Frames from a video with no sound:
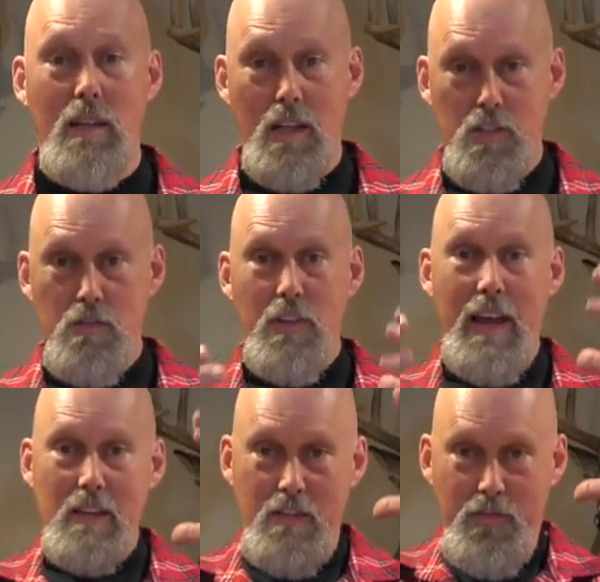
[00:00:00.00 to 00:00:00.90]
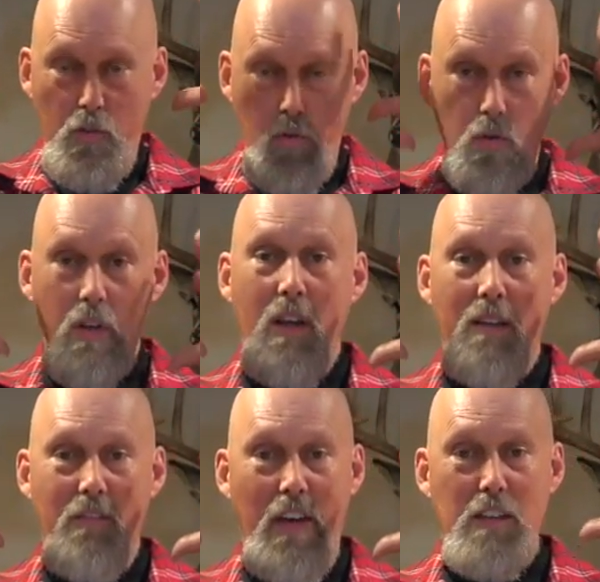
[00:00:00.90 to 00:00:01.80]
unless you've got the full
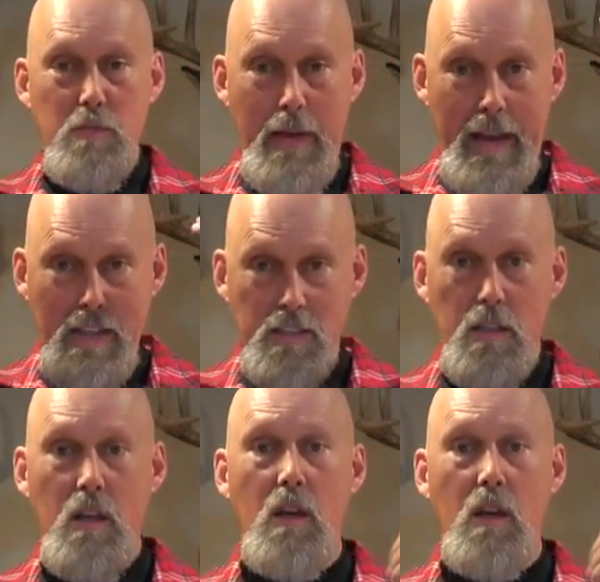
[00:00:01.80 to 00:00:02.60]
face mask